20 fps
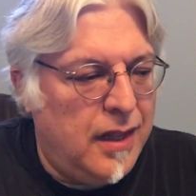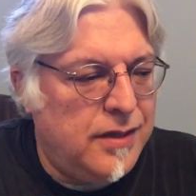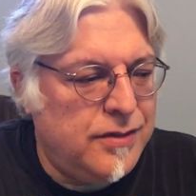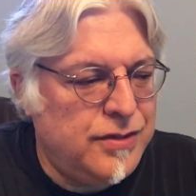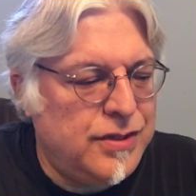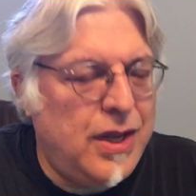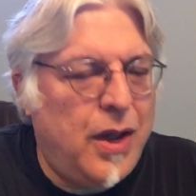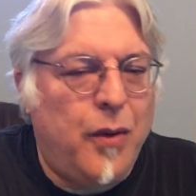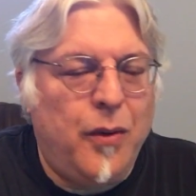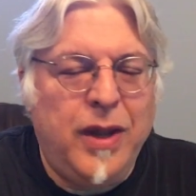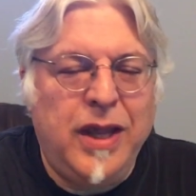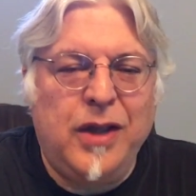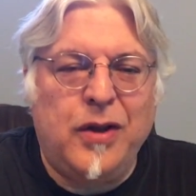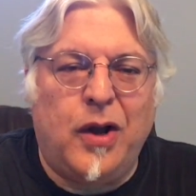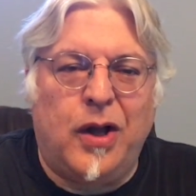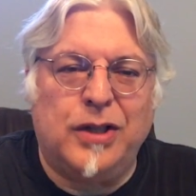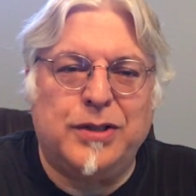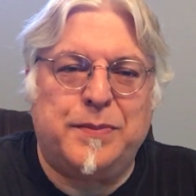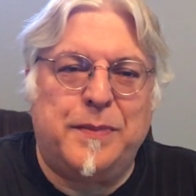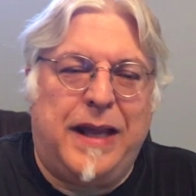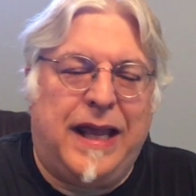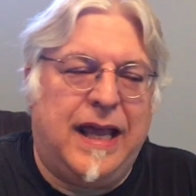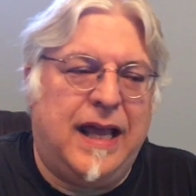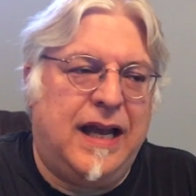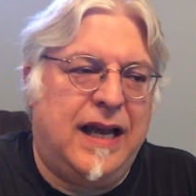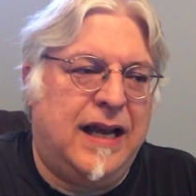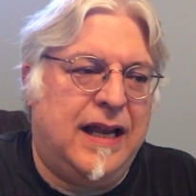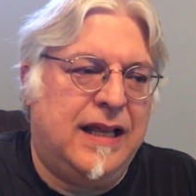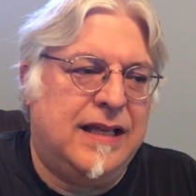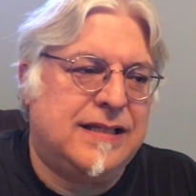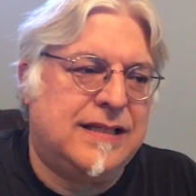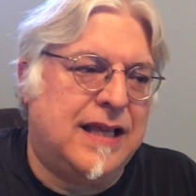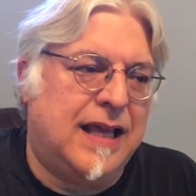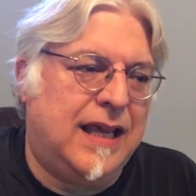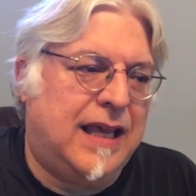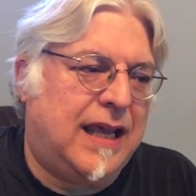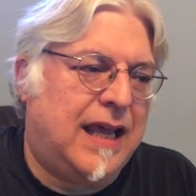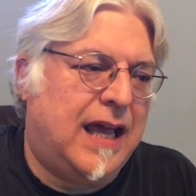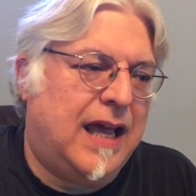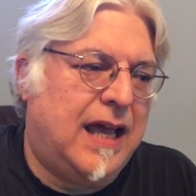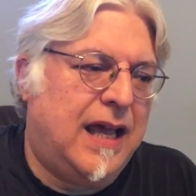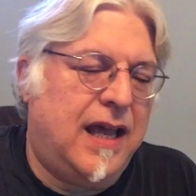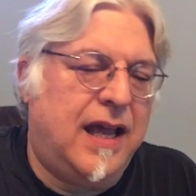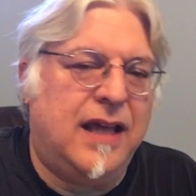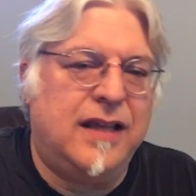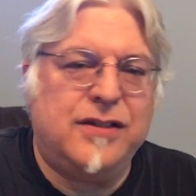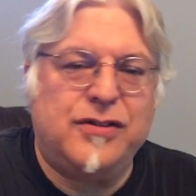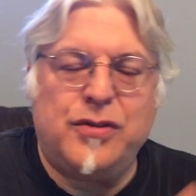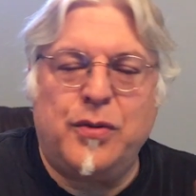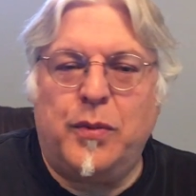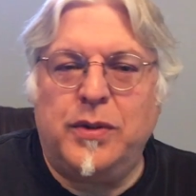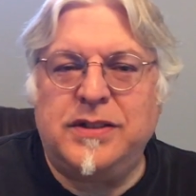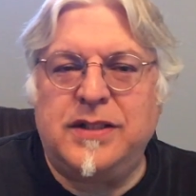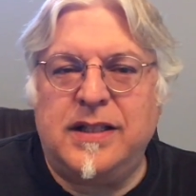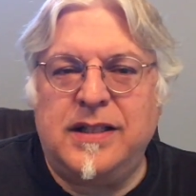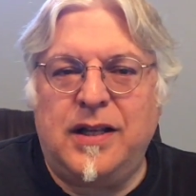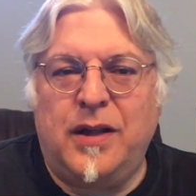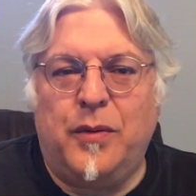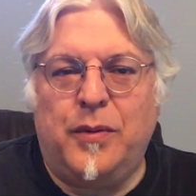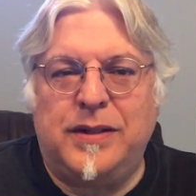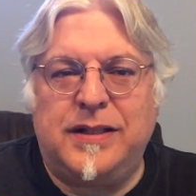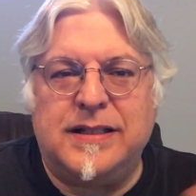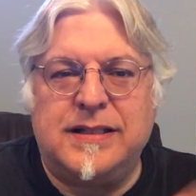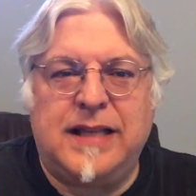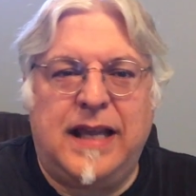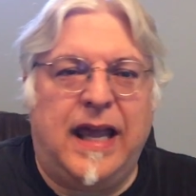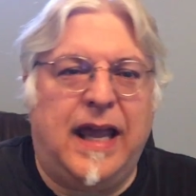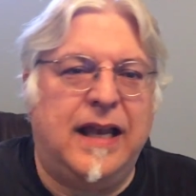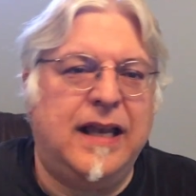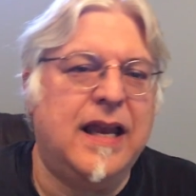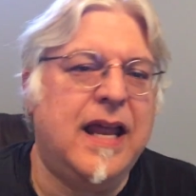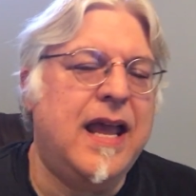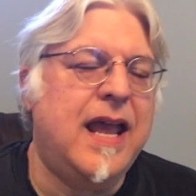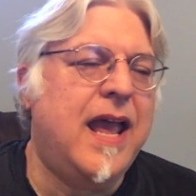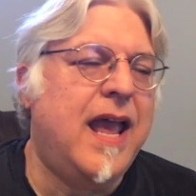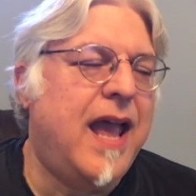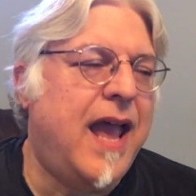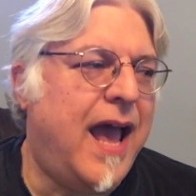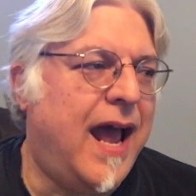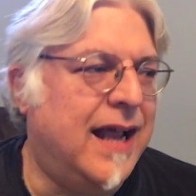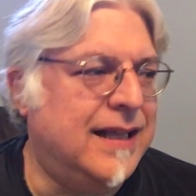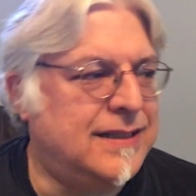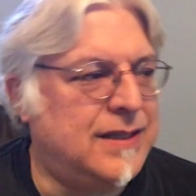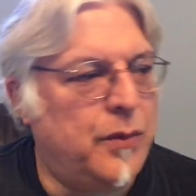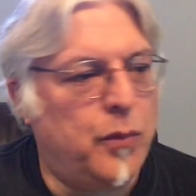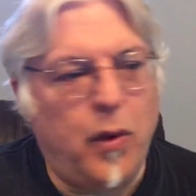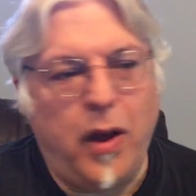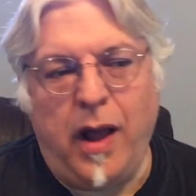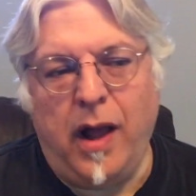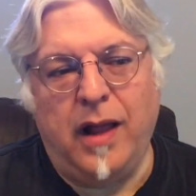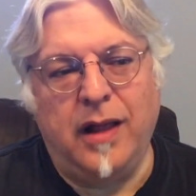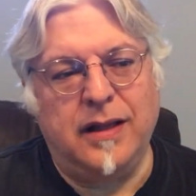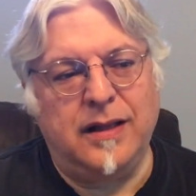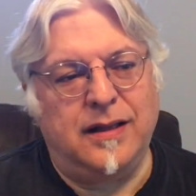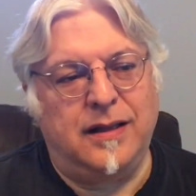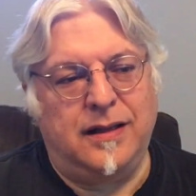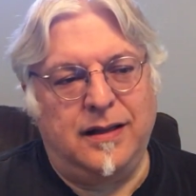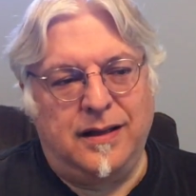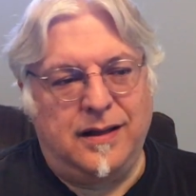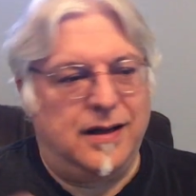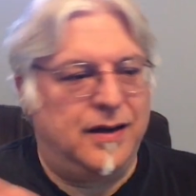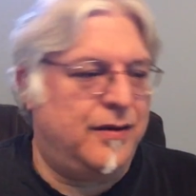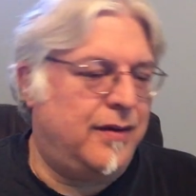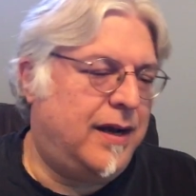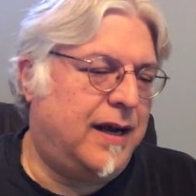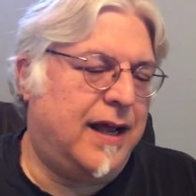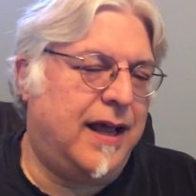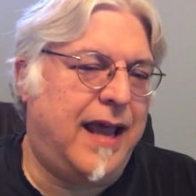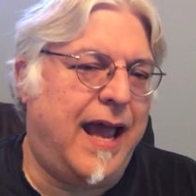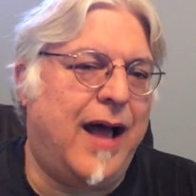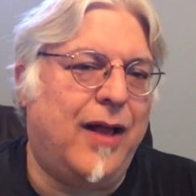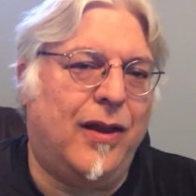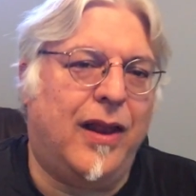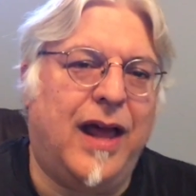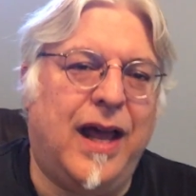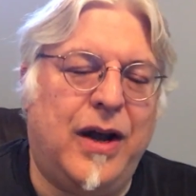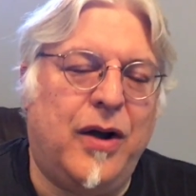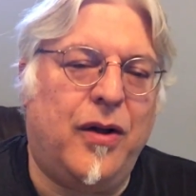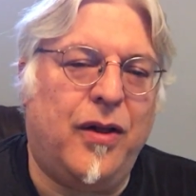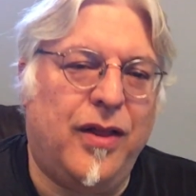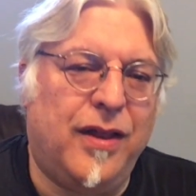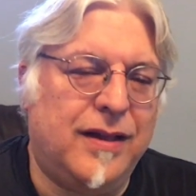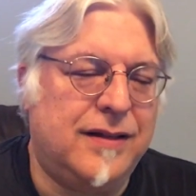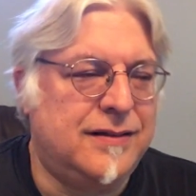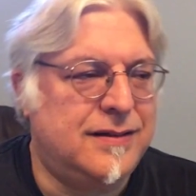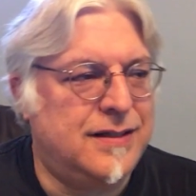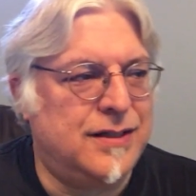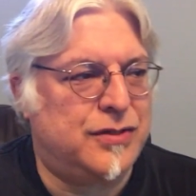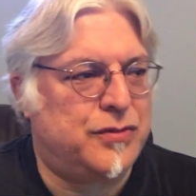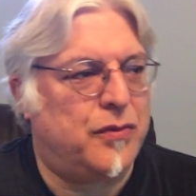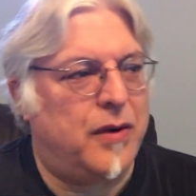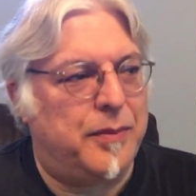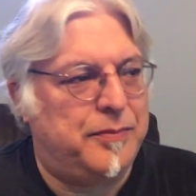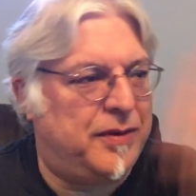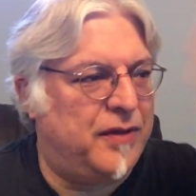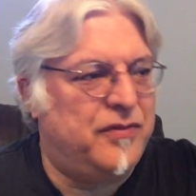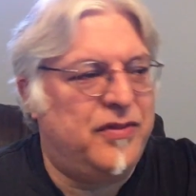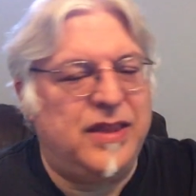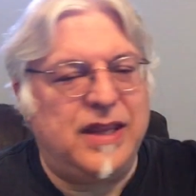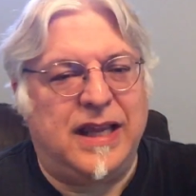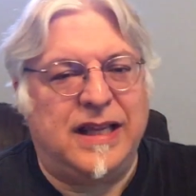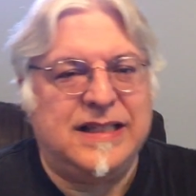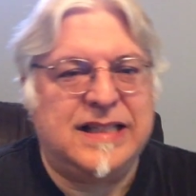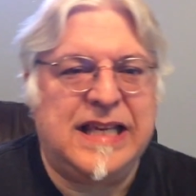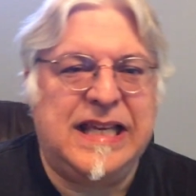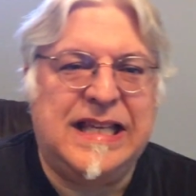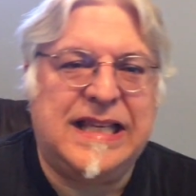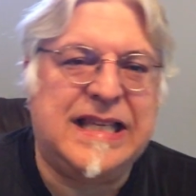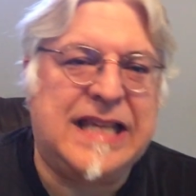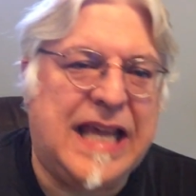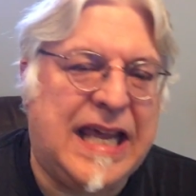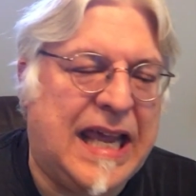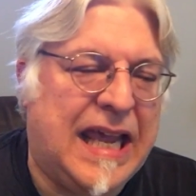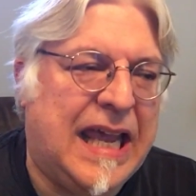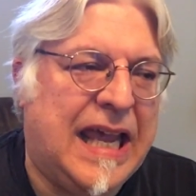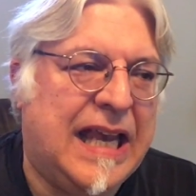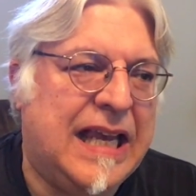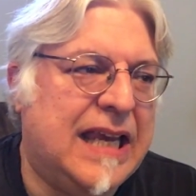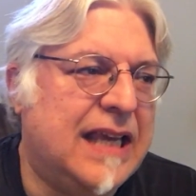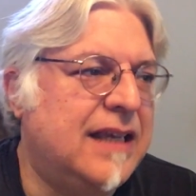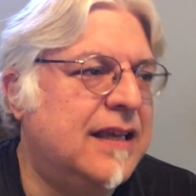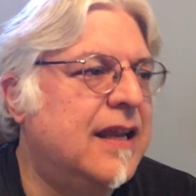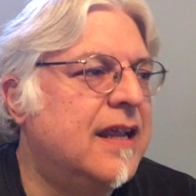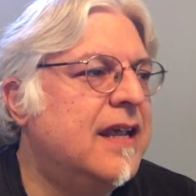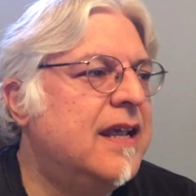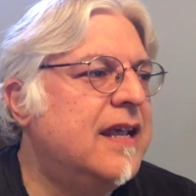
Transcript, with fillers: So he calls me in and he's like, uh, so what's the deal with this kid? I said, well, you, you know, and I outline all the disruptive things he did and,